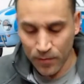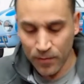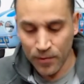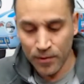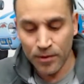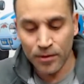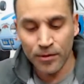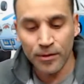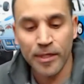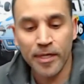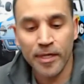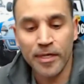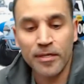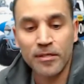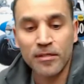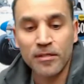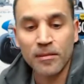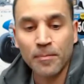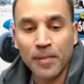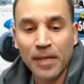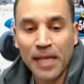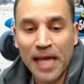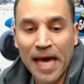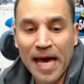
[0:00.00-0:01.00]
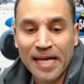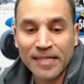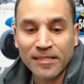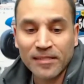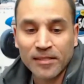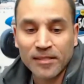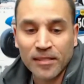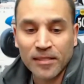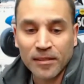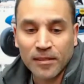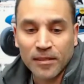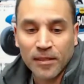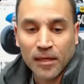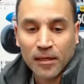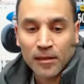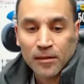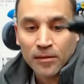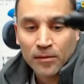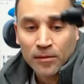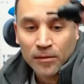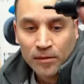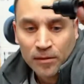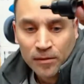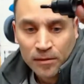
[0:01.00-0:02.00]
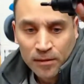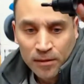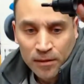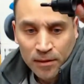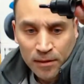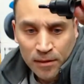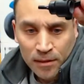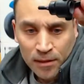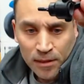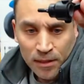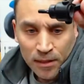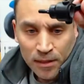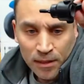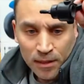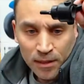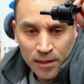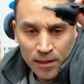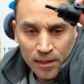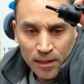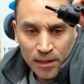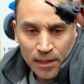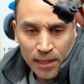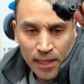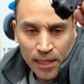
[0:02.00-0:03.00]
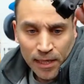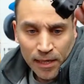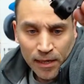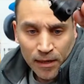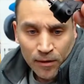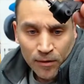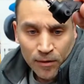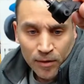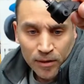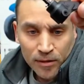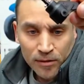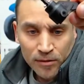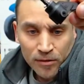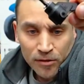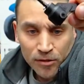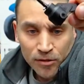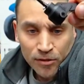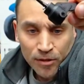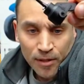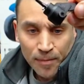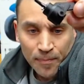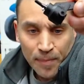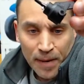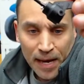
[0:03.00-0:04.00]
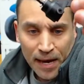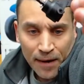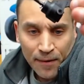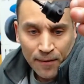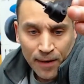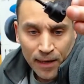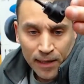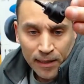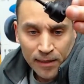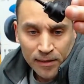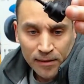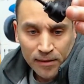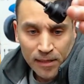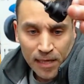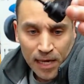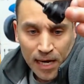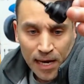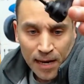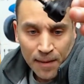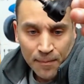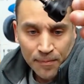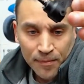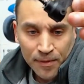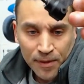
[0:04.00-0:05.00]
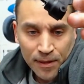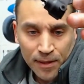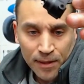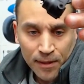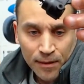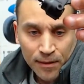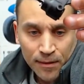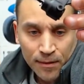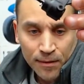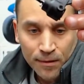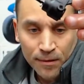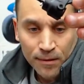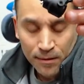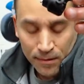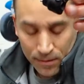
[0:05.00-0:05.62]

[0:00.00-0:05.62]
So here's the plastic knuckles, and they always strip out on the top there.